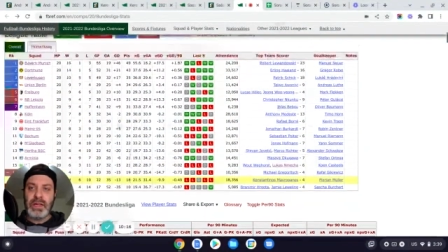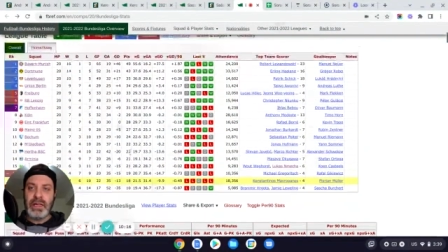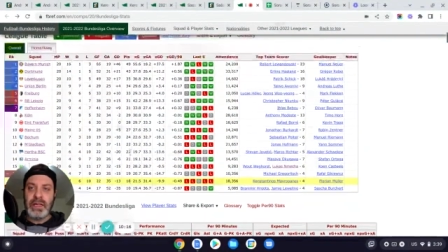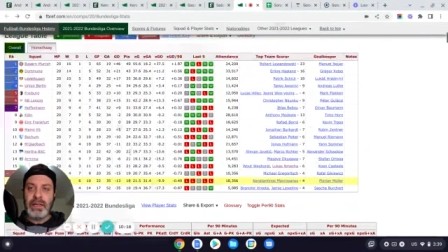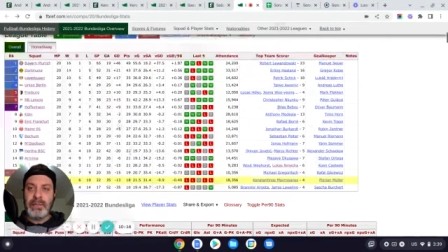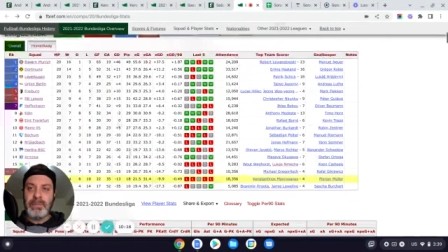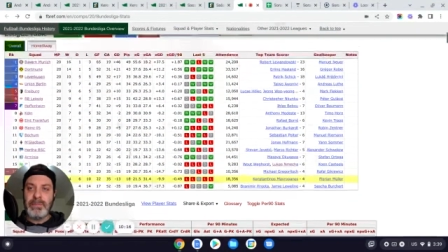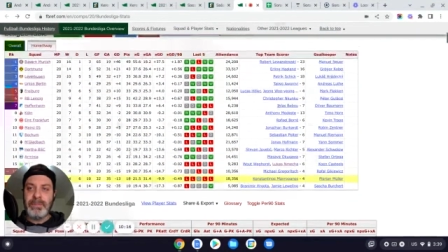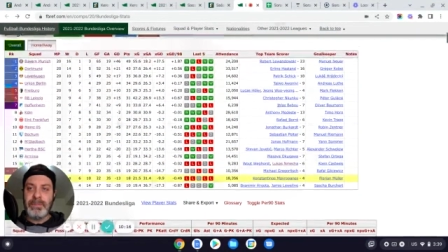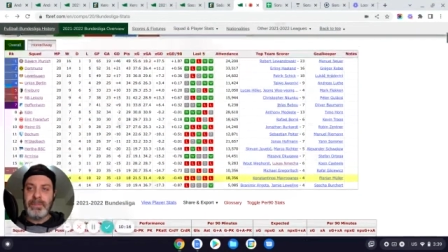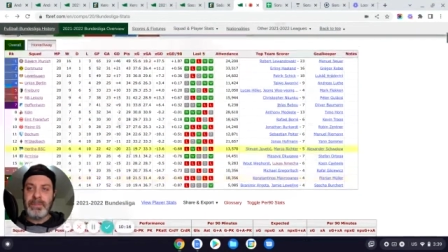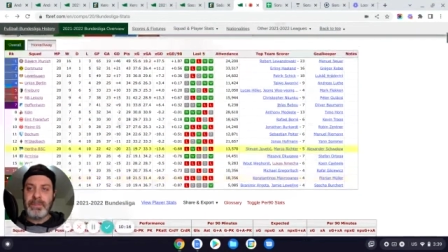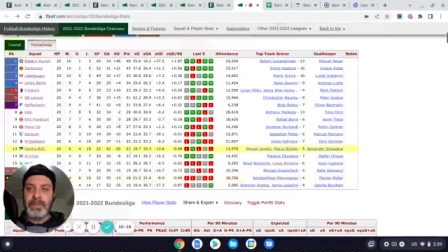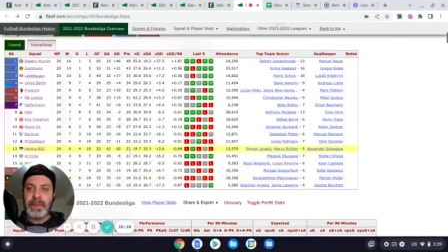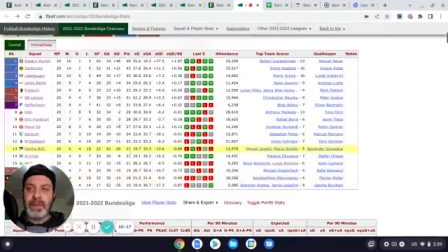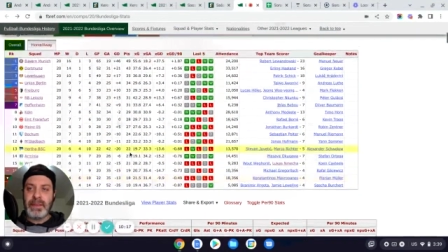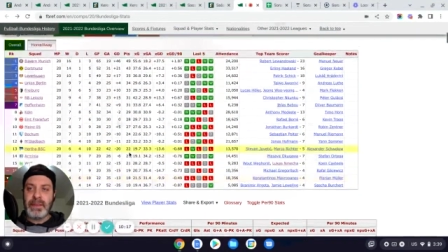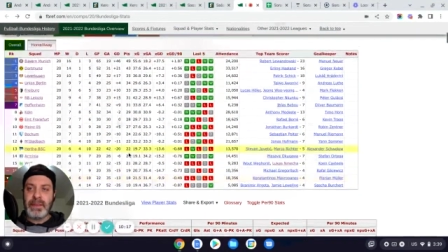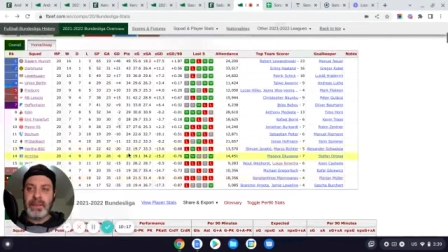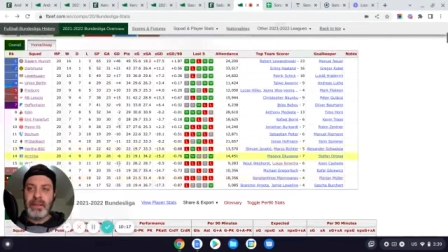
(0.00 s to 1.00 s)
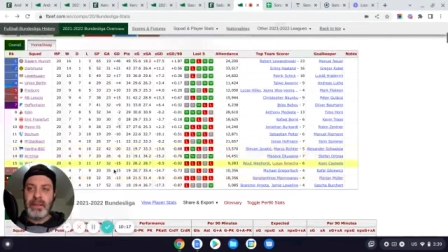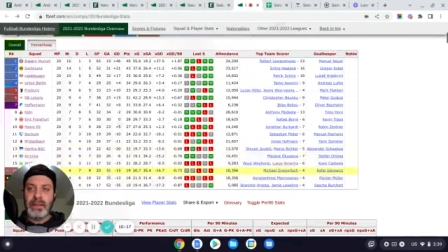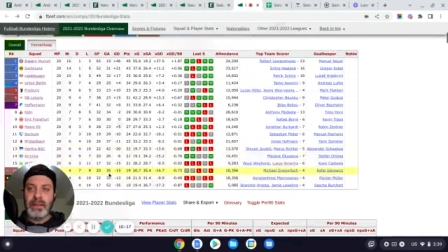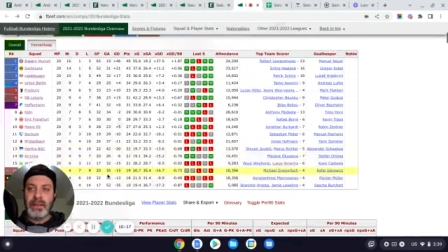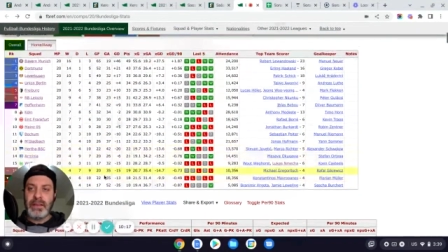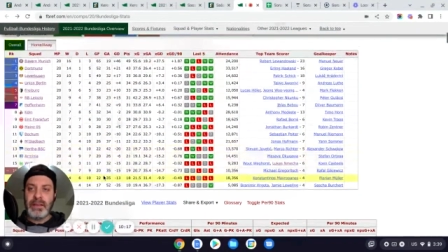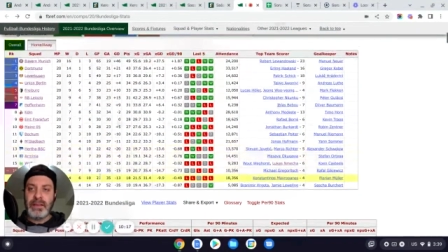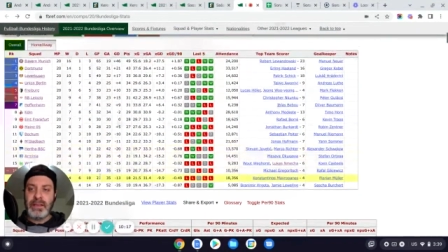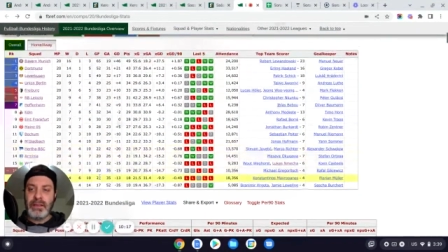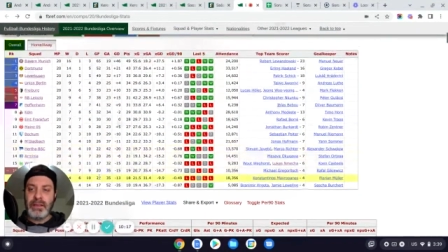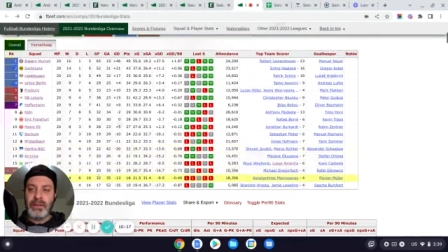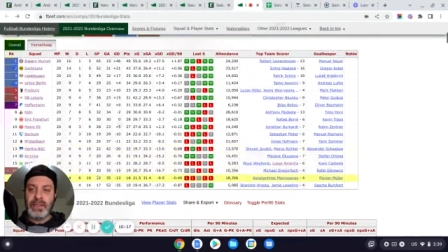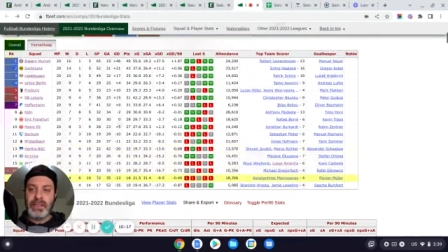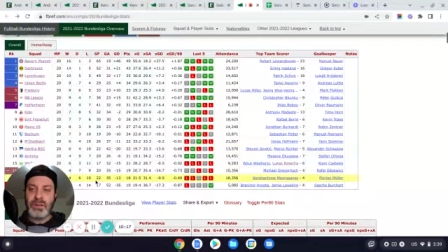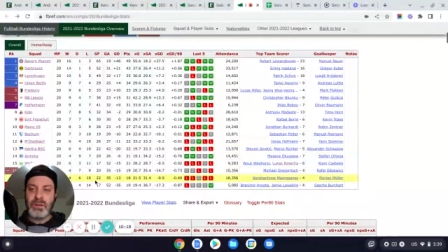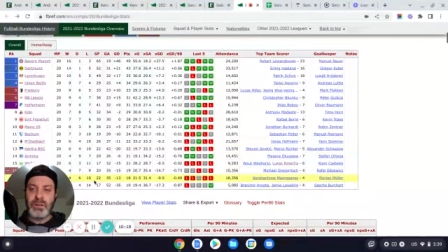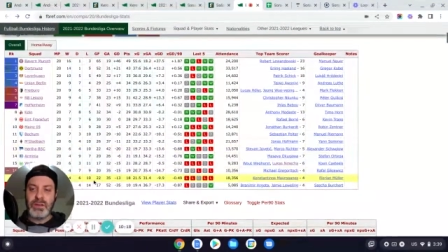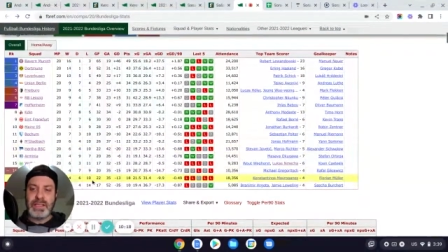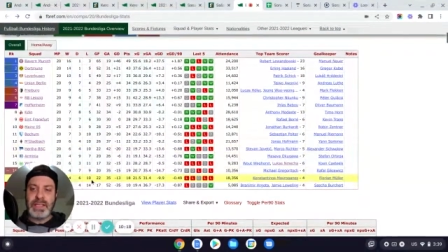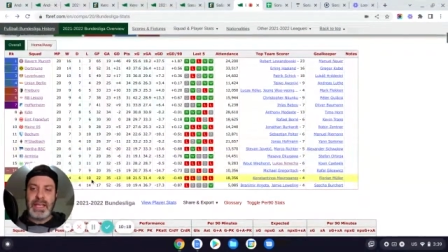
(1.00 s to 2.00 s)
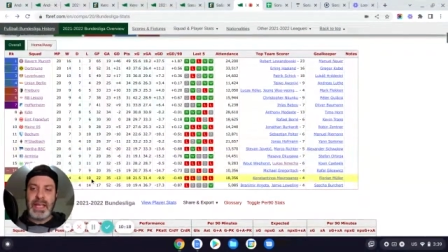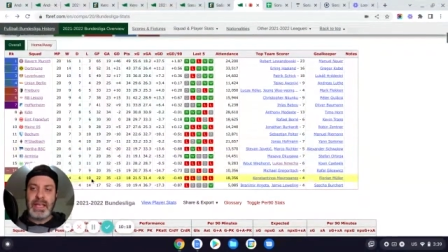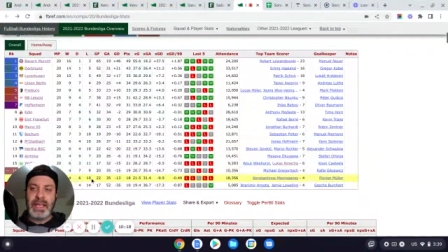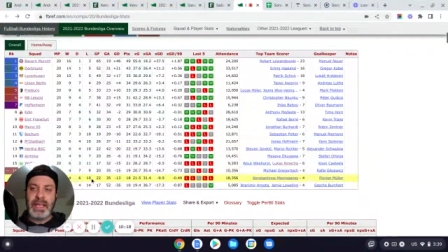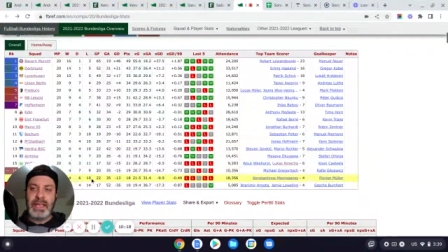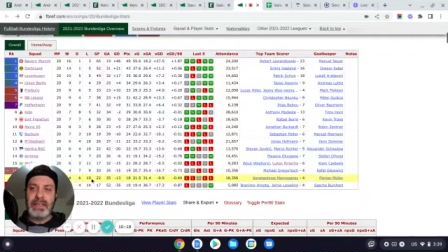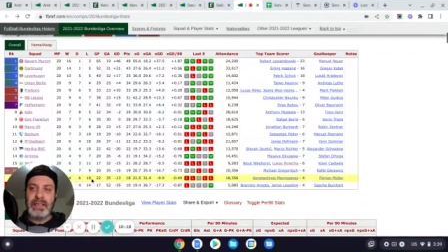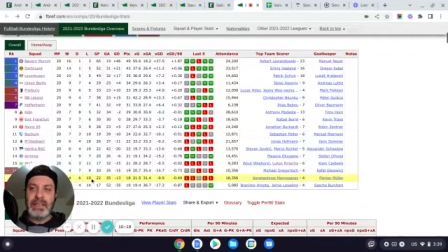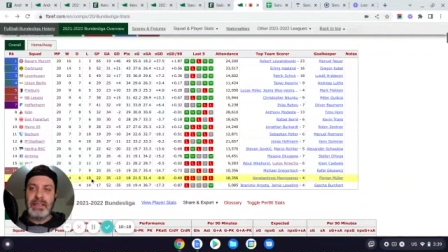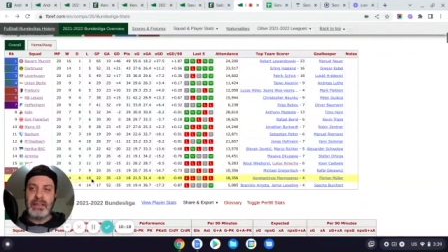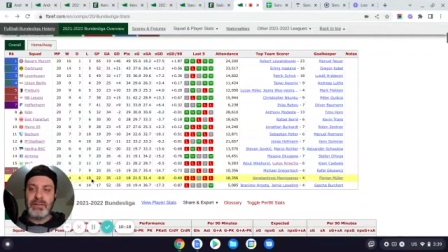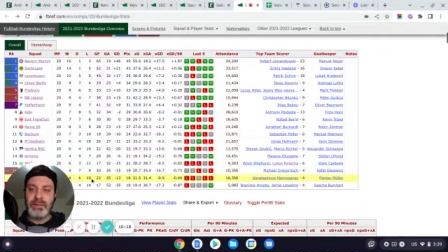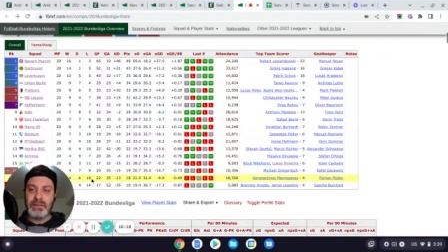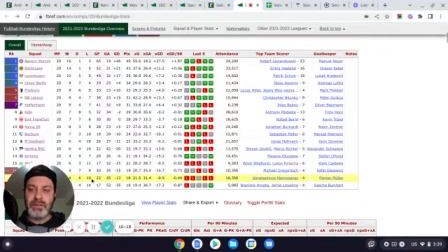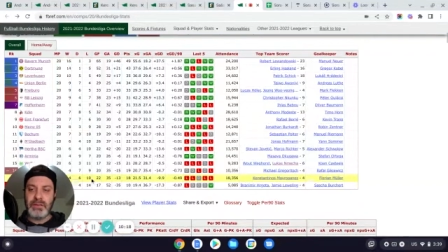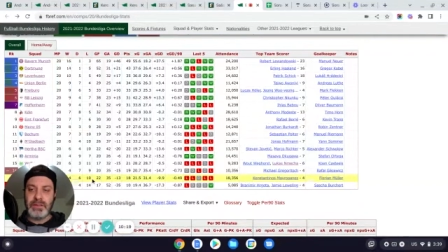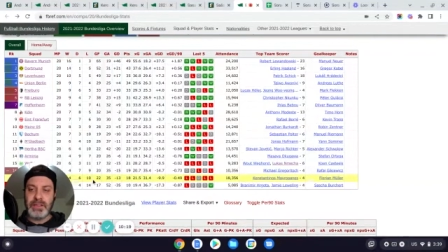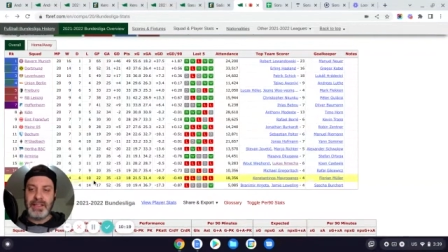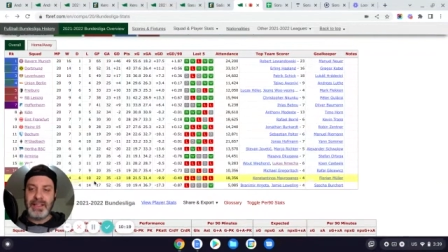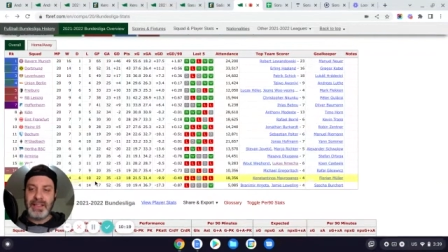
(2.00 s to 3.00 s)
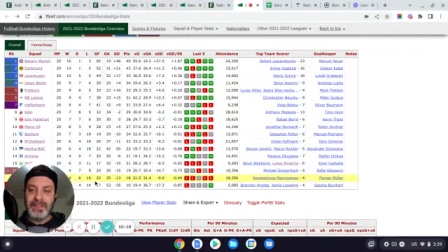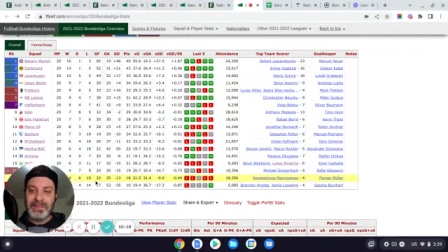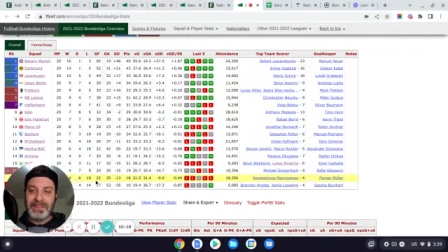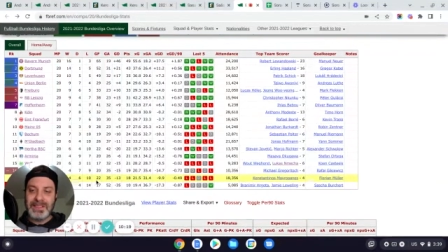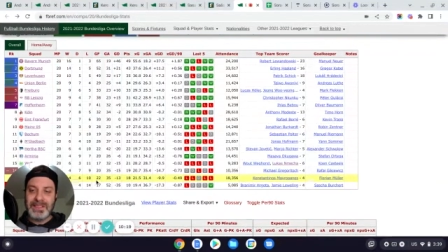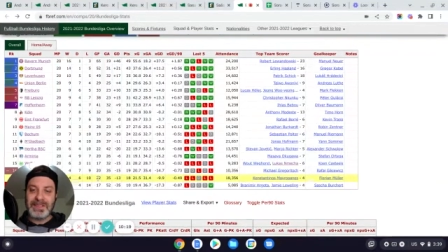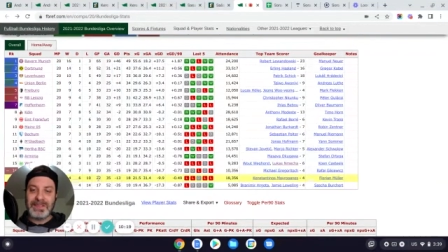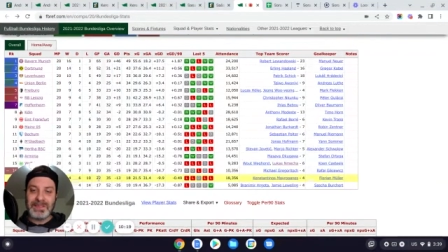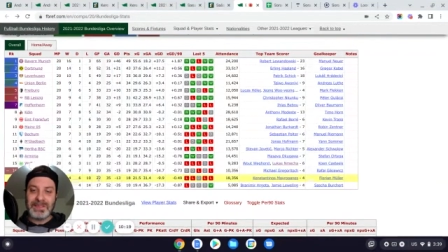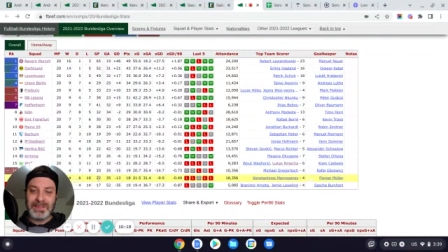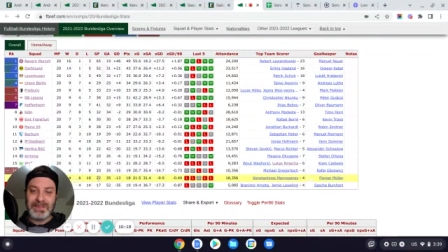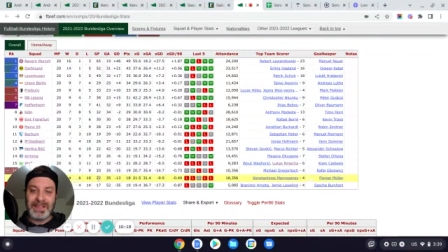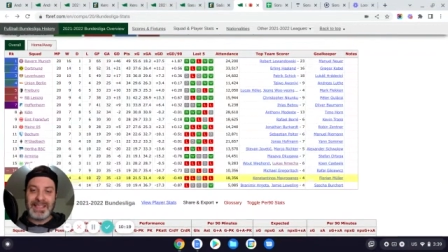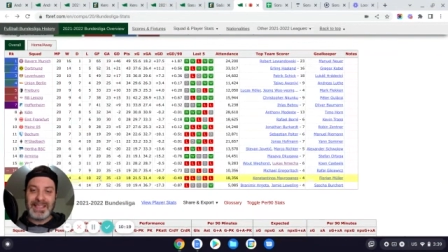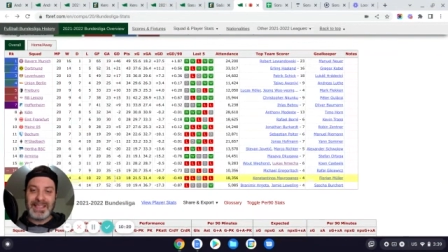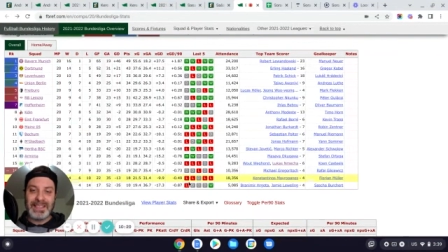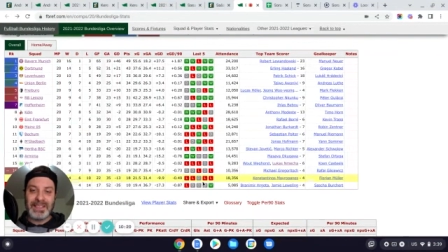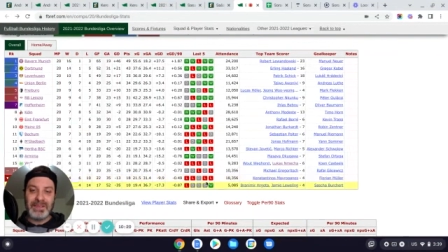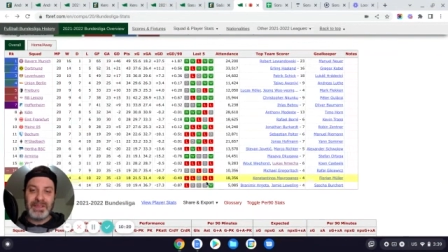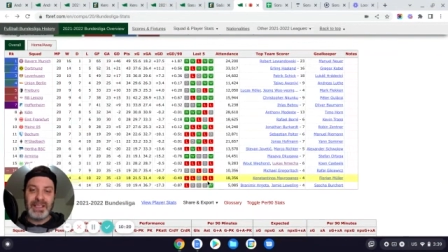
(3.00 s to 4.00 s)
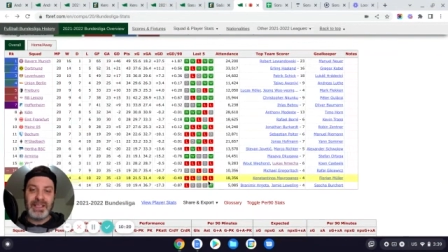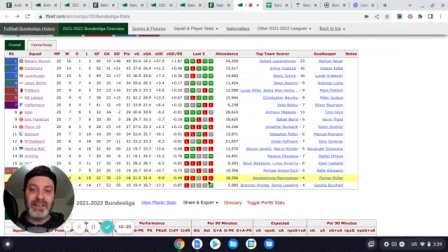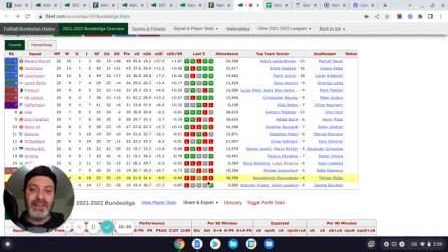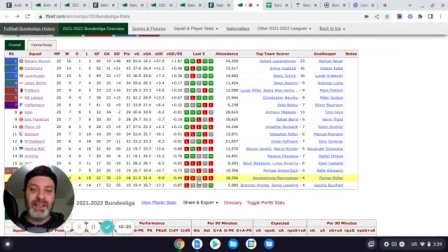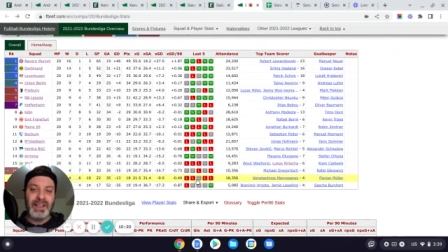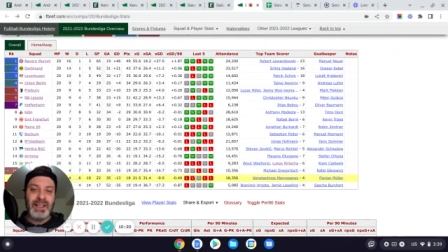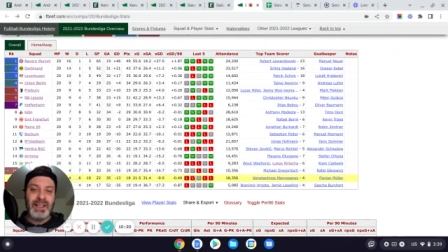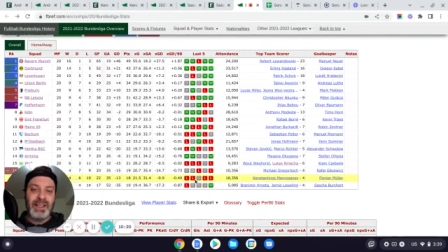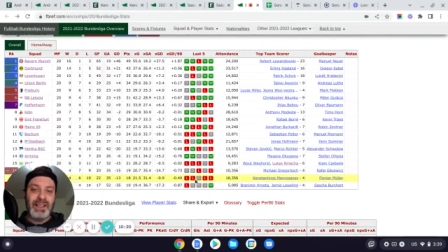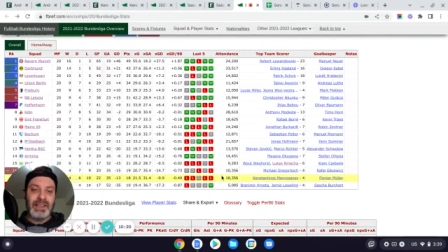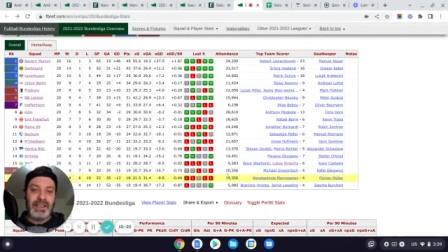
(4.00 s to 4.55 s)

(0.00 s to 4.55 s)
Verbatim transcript: 22 here.